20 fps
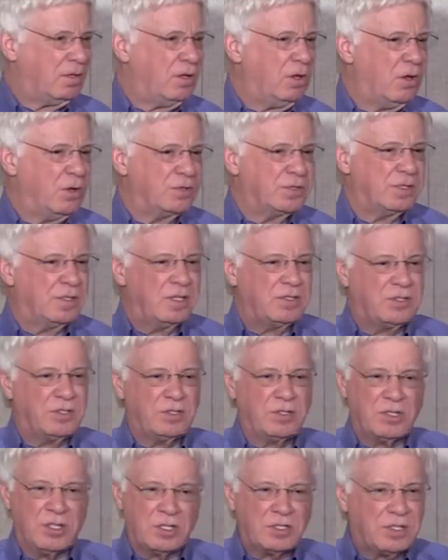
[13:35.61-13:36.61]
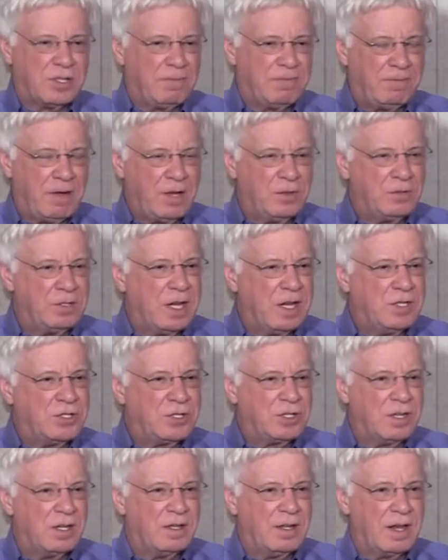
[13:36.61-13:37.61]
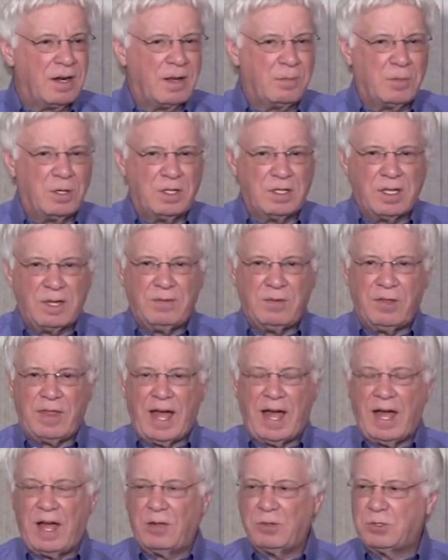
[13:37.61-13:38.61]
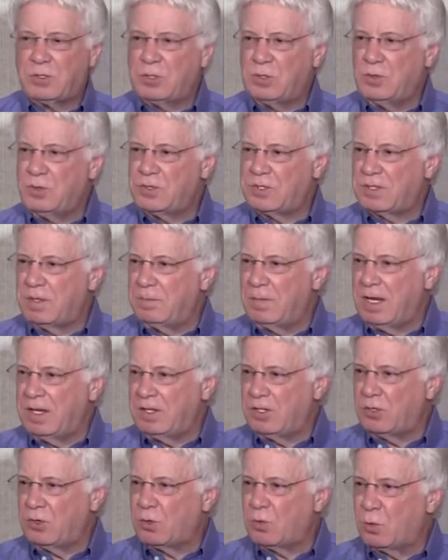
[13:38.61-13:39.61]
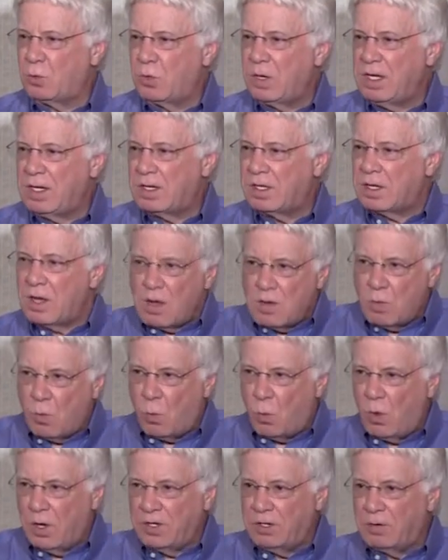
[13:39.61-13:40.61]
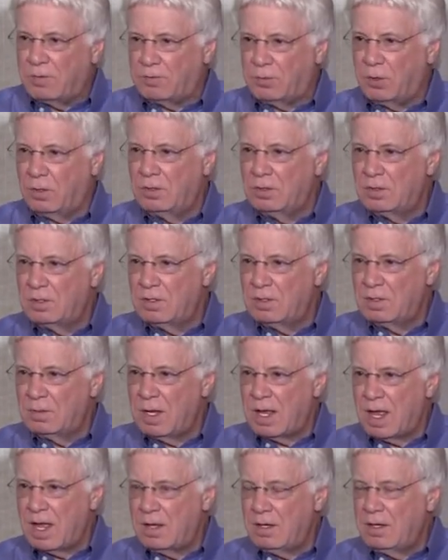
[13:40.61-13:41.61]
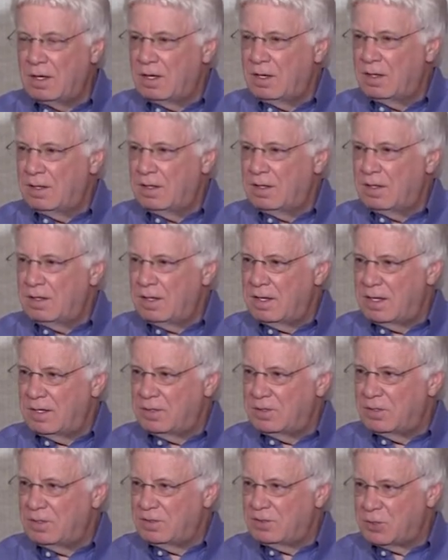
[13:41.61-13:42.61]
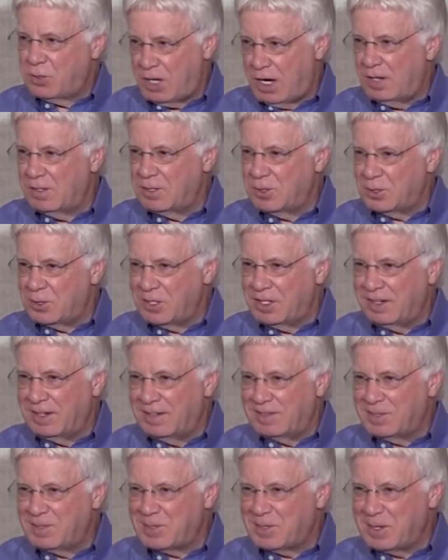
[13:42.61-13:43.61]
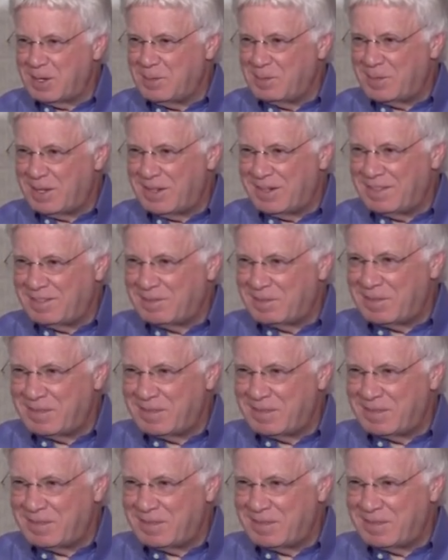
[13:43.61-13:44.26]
close. This is just the foundation, and then I'm going to give you the how to's to make your week wonderful and challenging at the same time.